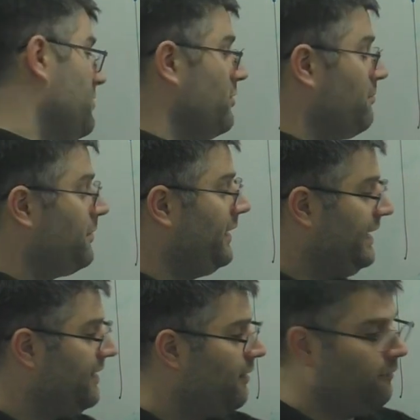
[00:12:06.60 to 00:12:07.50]

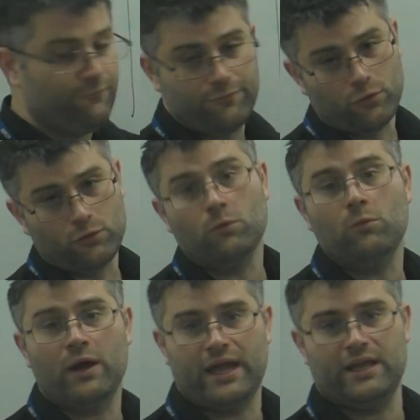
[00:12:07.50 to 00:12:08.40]
complete a full
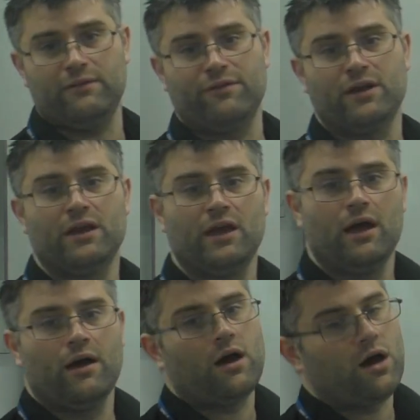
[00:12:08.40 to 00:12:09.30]
wave
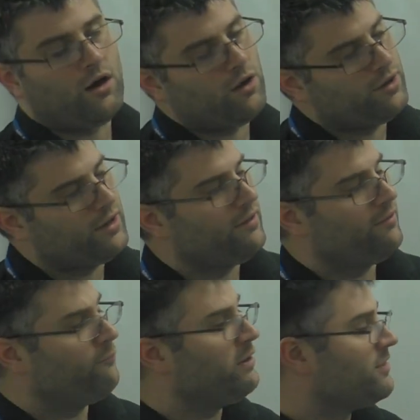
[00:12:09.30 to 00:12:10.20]

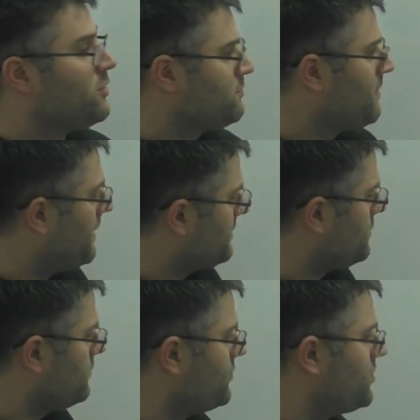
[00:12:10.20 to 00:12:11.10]
with those
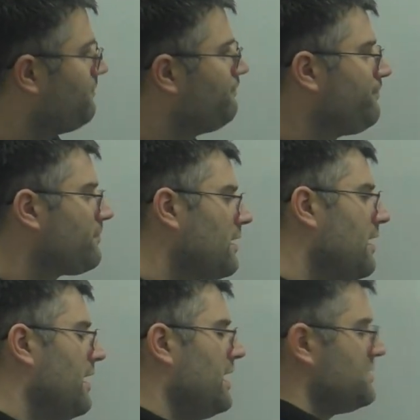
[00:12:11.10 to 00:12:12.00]
particles.
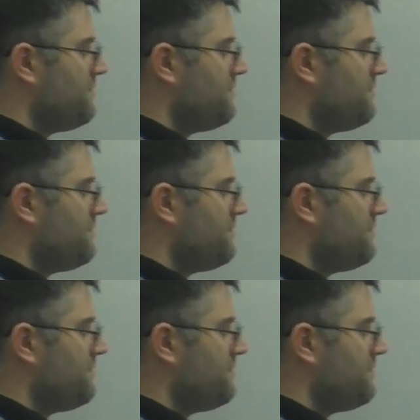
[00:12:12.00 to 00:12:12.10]
And it's